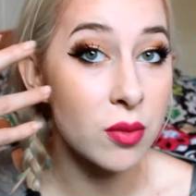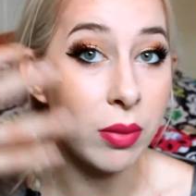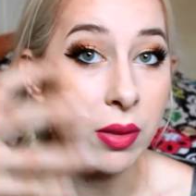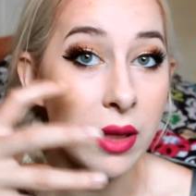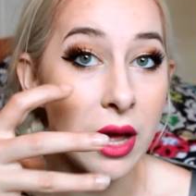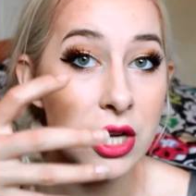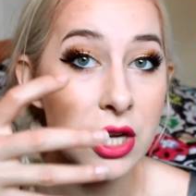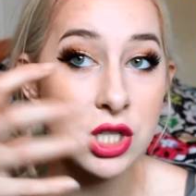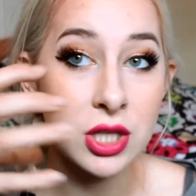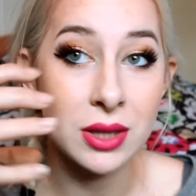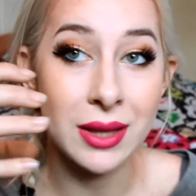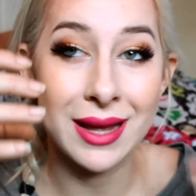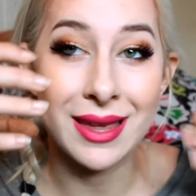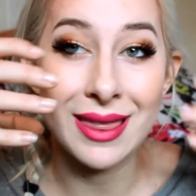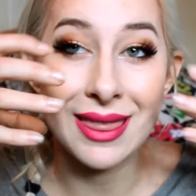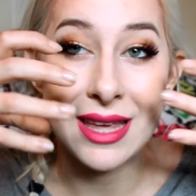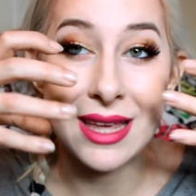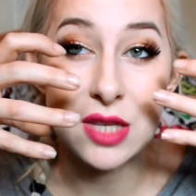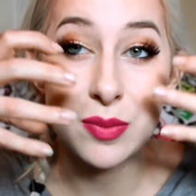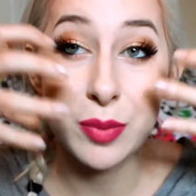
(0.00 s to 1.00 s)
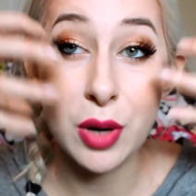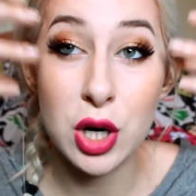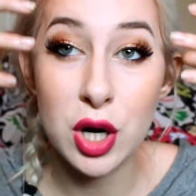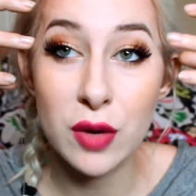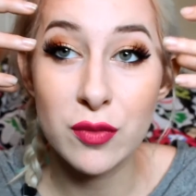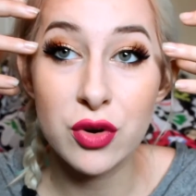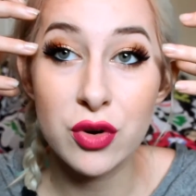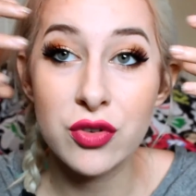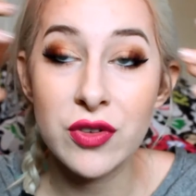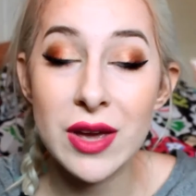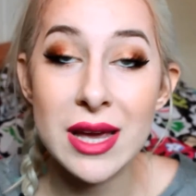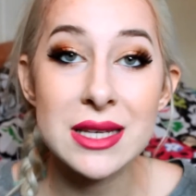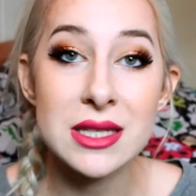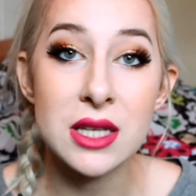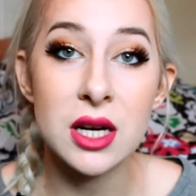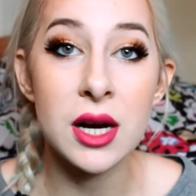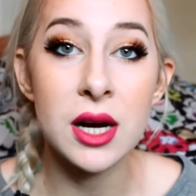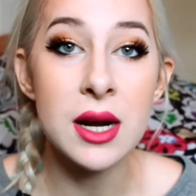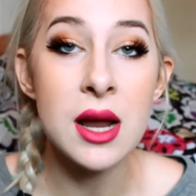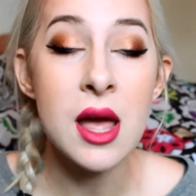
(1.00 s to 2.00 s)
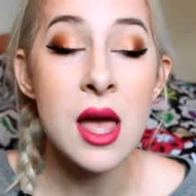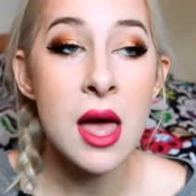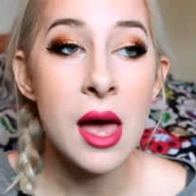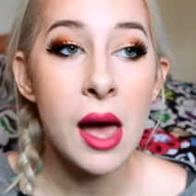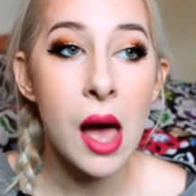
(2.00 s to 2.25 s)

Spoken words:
blush and like this part of your face on.